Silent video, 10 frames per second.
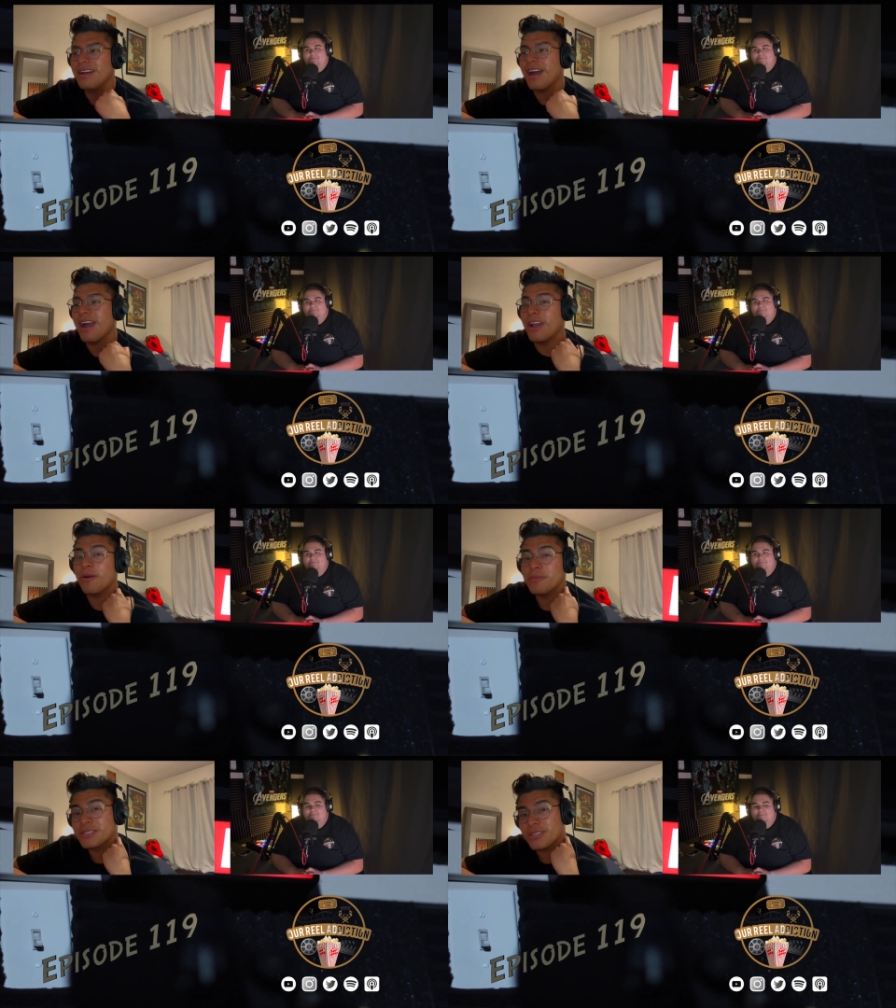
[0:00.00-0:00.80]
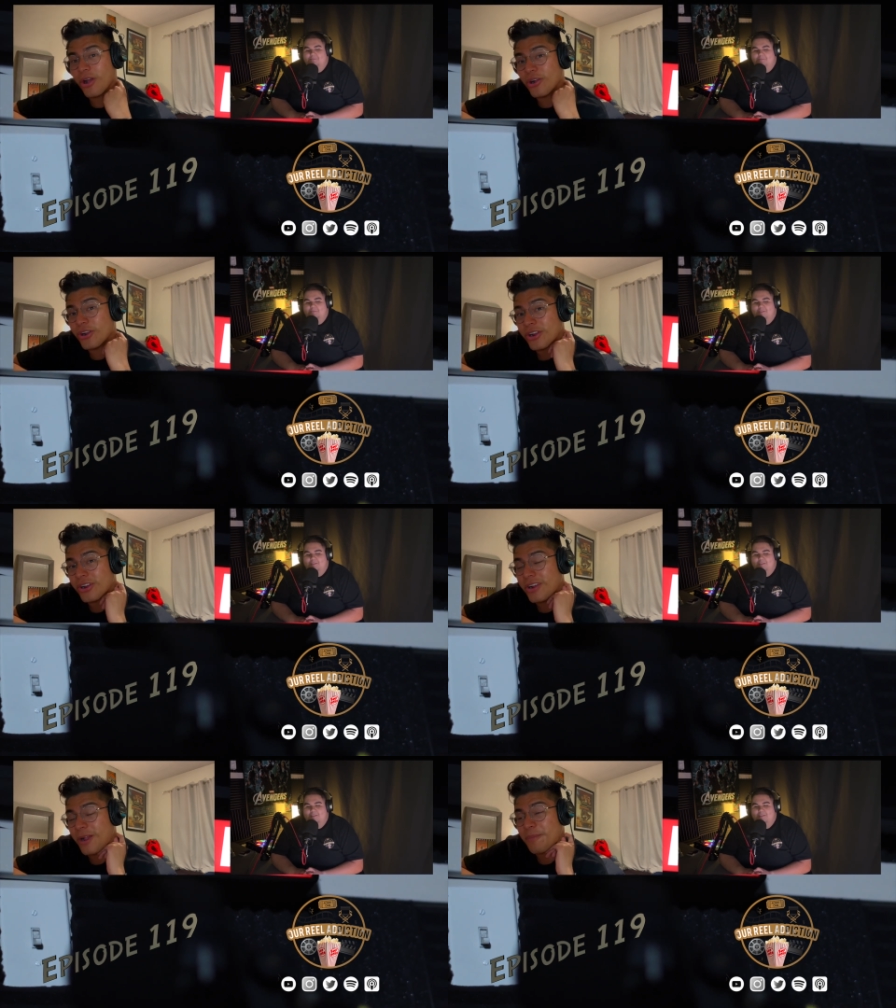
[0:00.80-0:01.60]
I almost saw
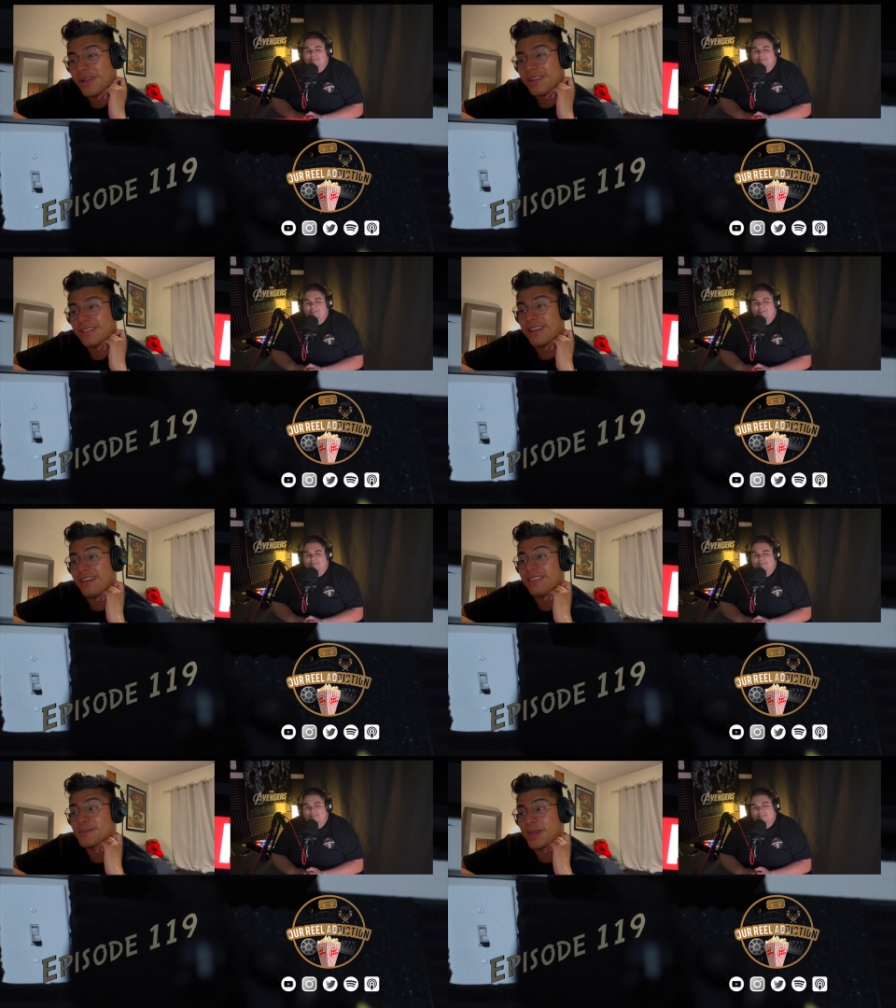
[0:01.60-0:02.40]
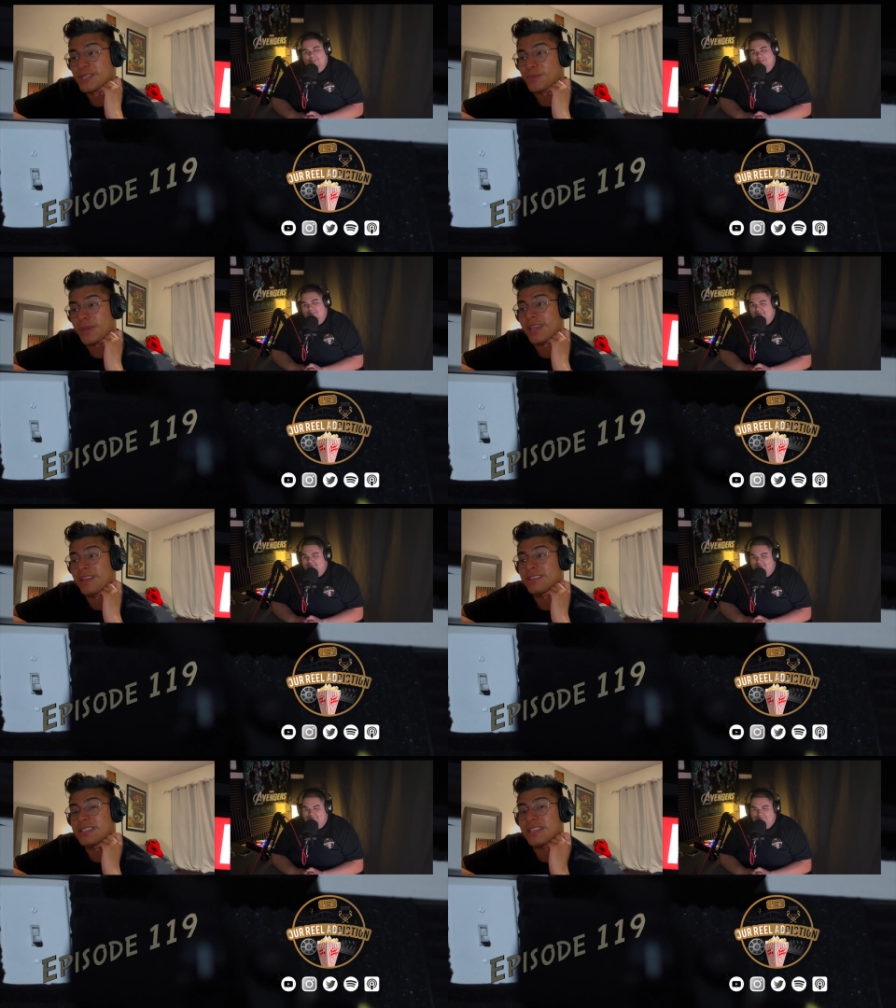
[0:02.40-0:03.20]
her. I'm not gonna lie. This past
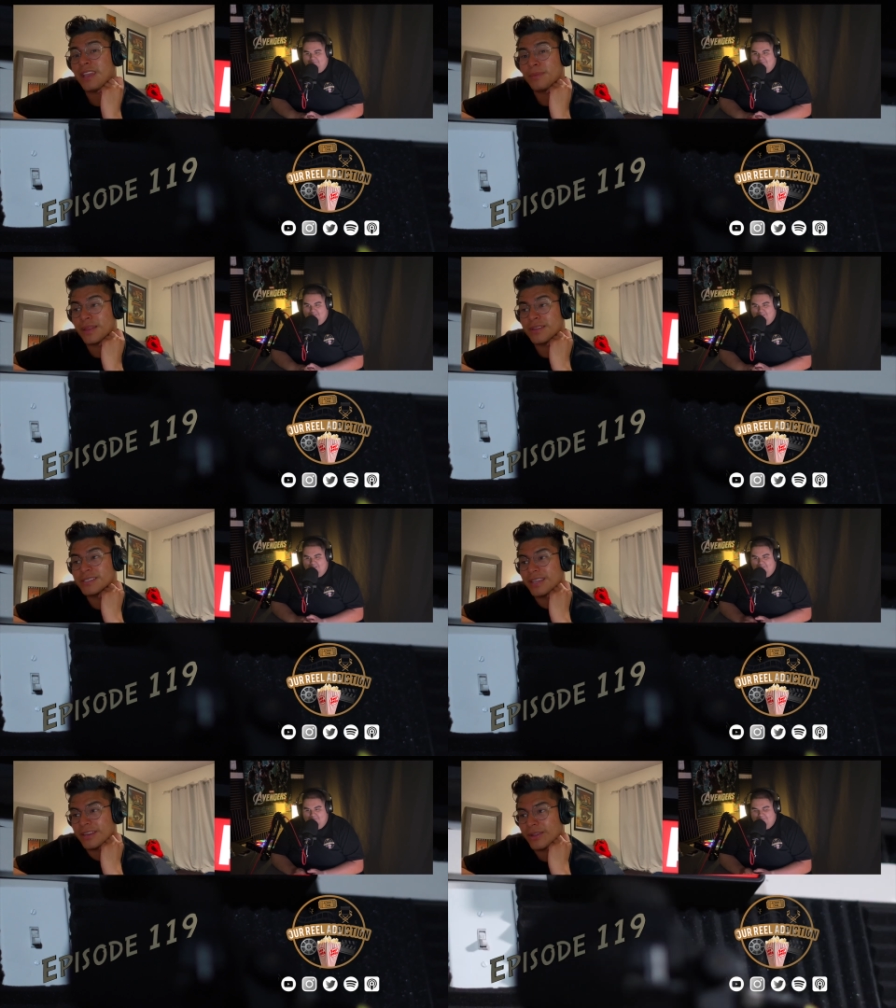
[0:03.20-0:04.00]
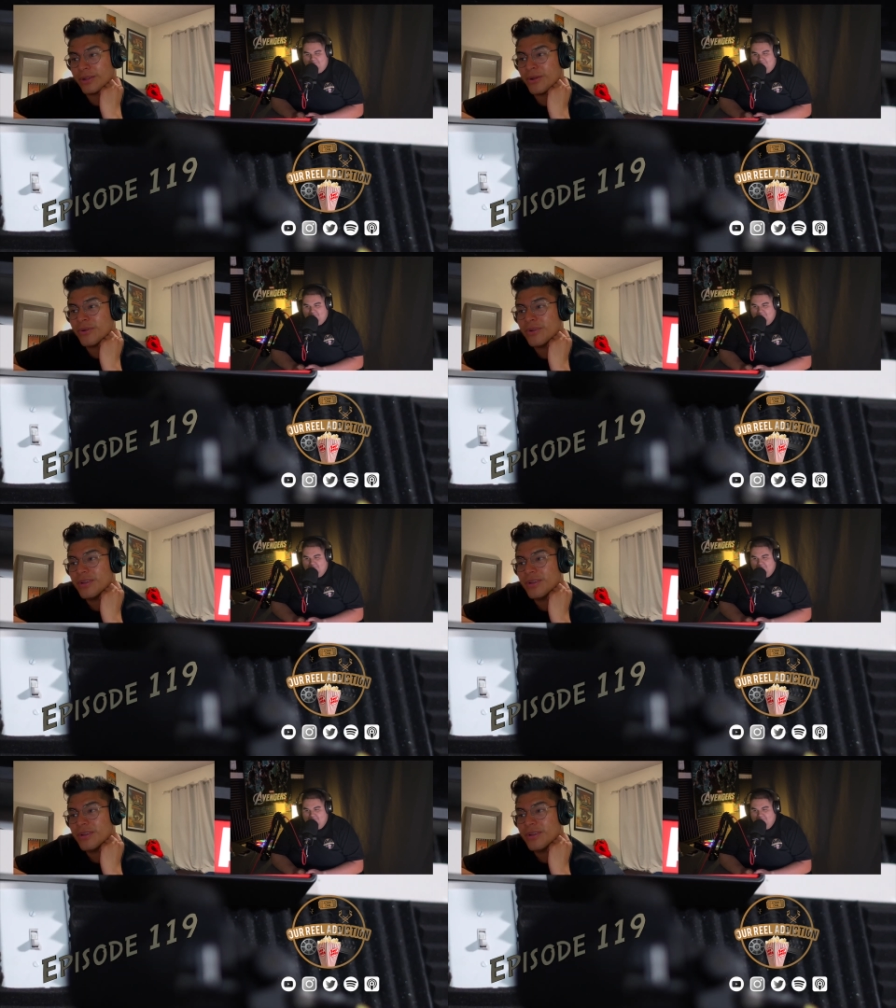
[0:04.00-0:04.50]
weekend, she came down to San Diego.